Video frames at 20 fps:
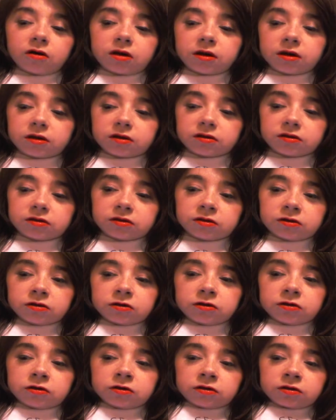and
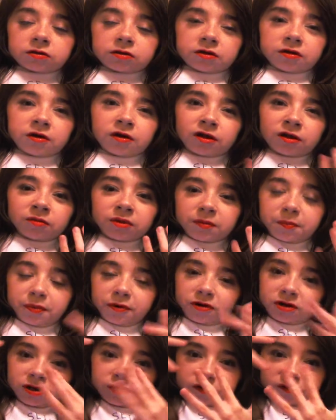I'm gonna be
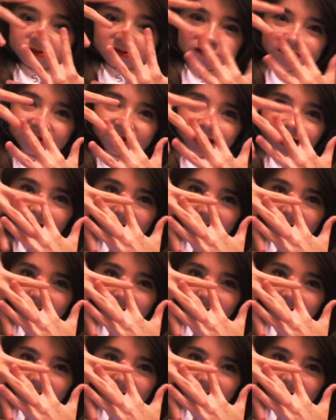putting this together.